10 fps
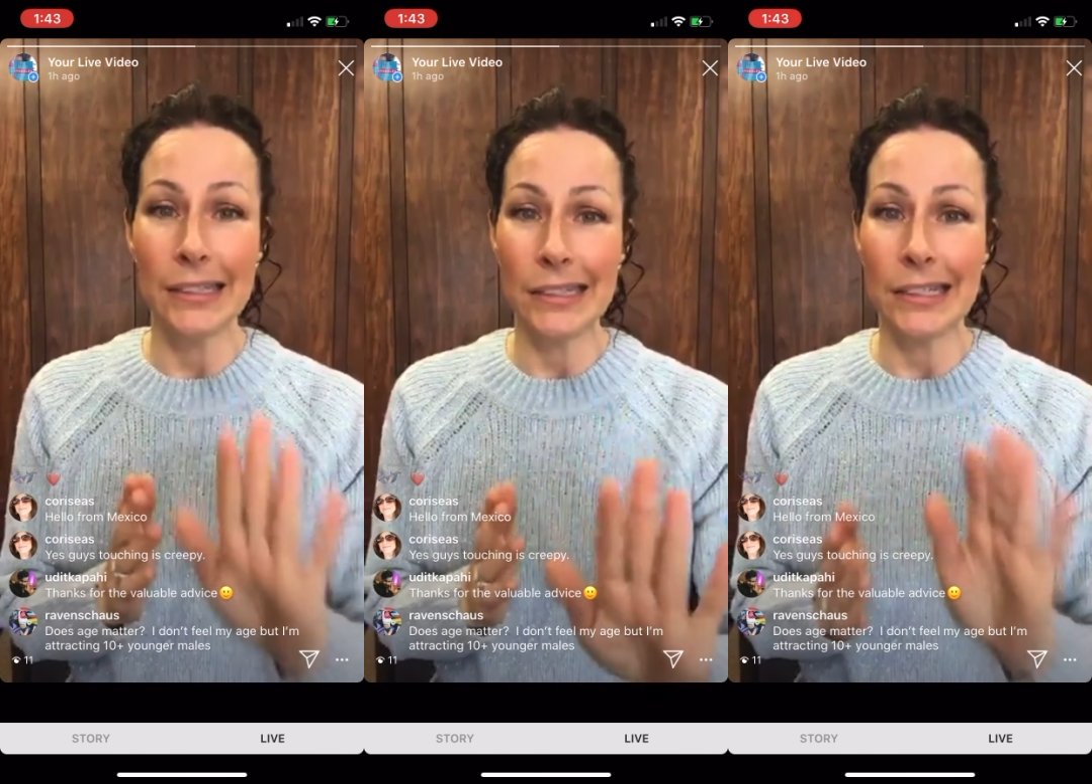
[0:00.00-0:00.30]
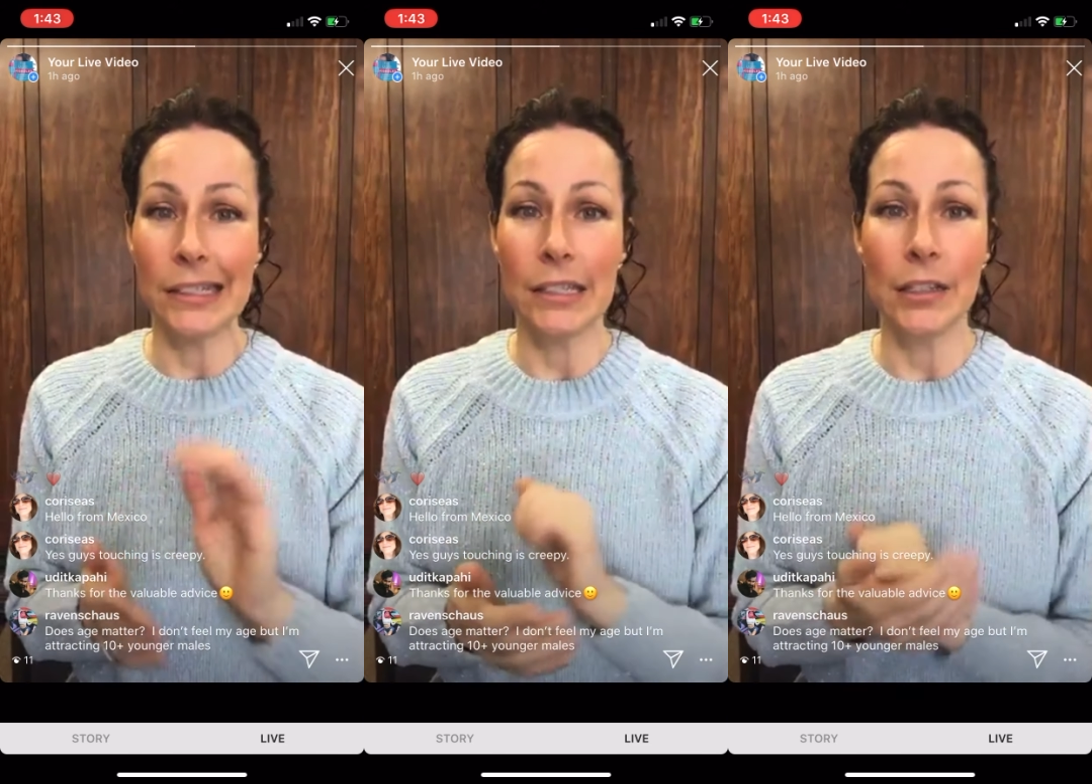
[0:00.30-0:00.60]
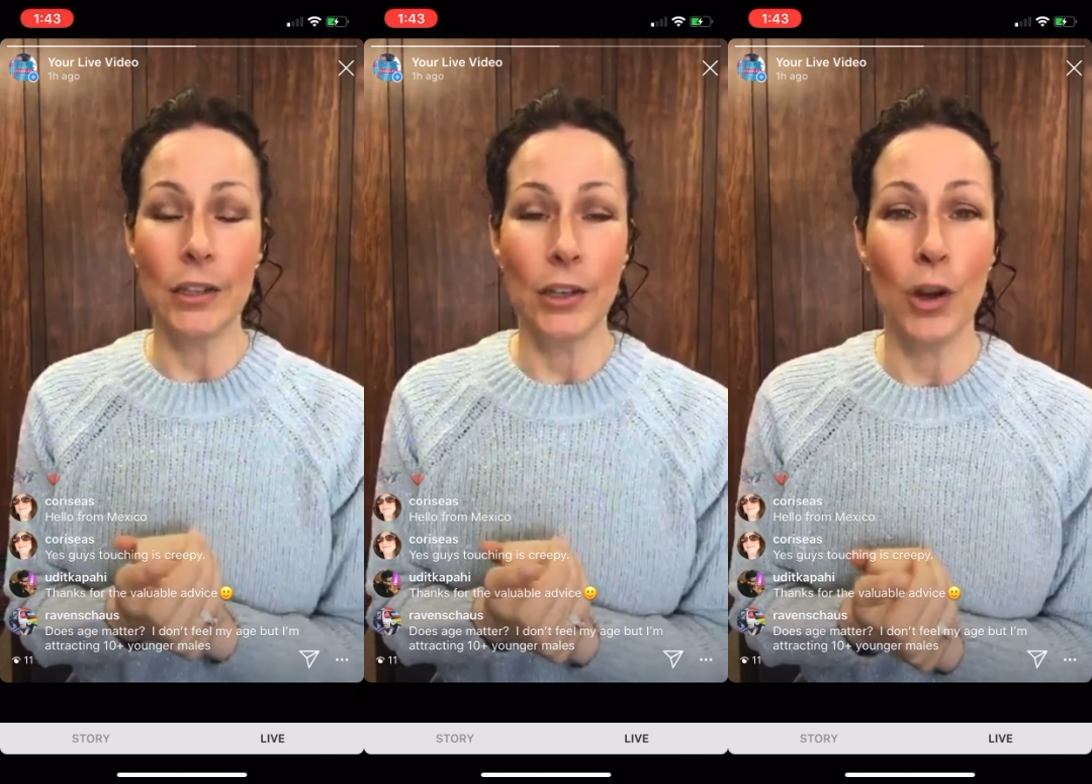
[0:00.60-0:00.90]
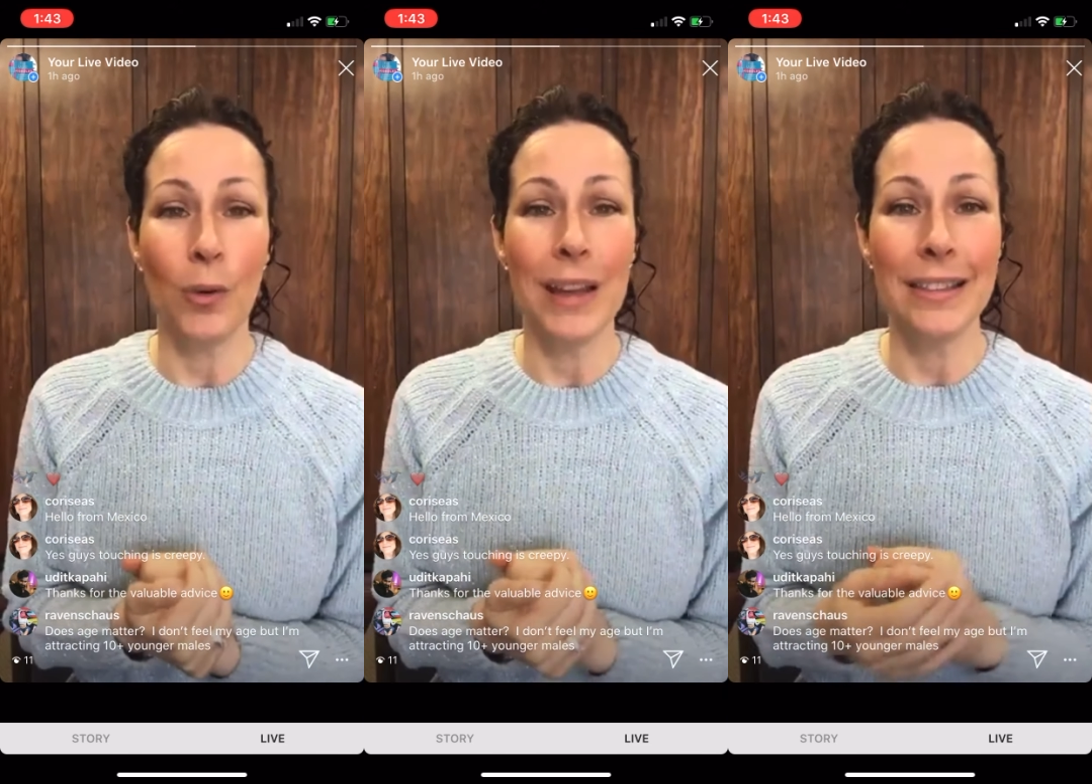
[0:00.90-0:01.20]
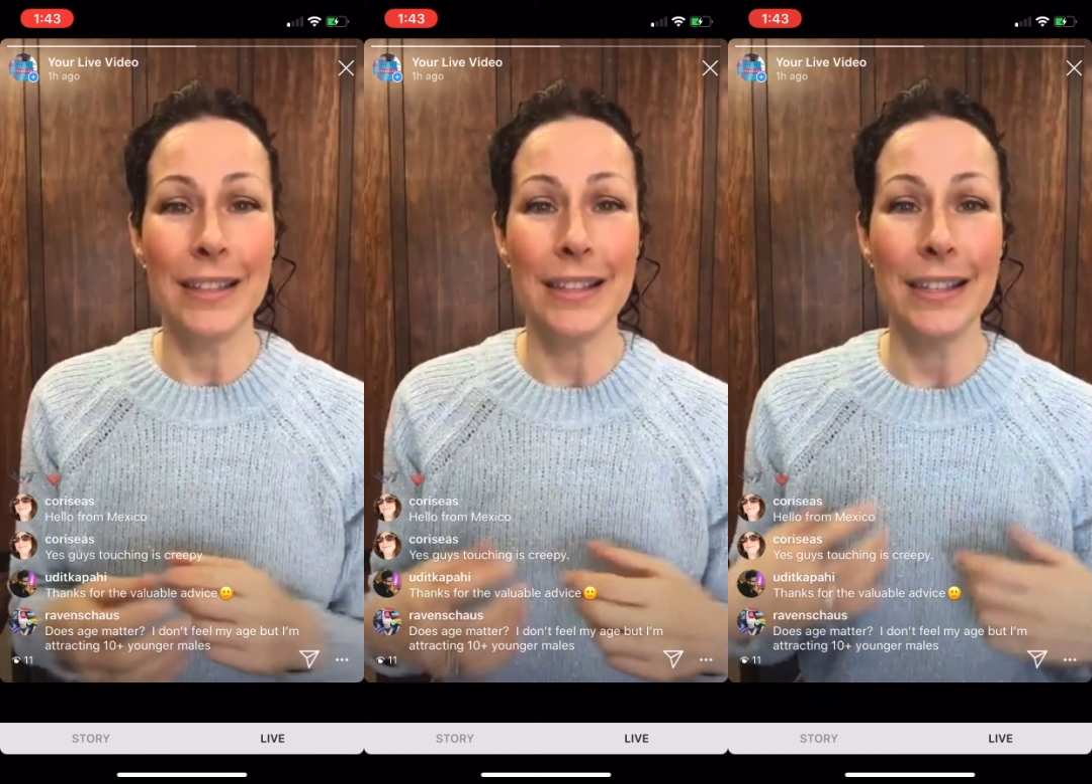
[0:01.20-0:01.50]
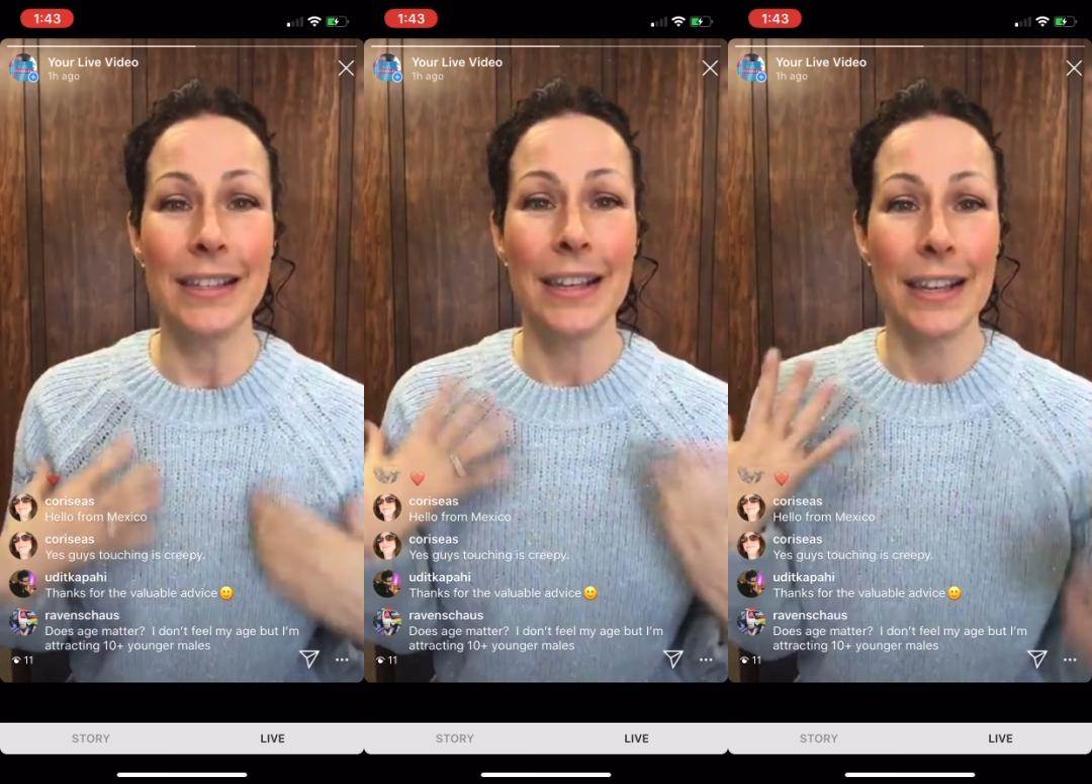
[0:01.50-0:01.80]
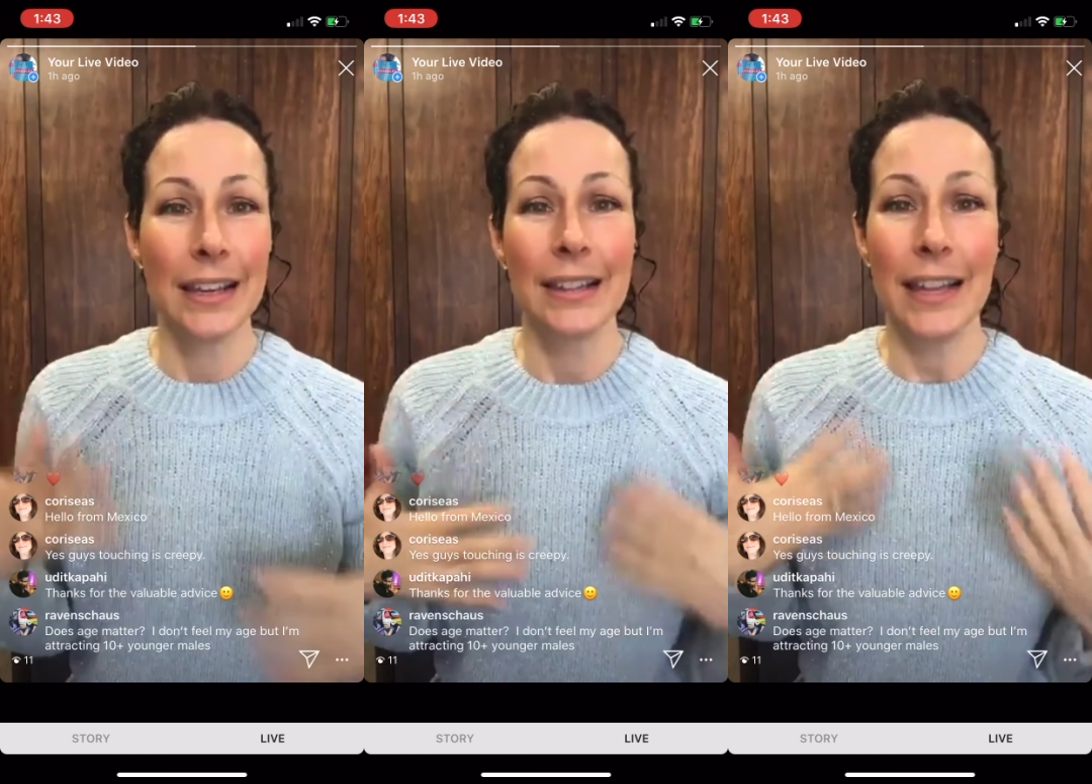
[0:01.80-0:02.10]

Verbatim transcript: uh, you know what, this is like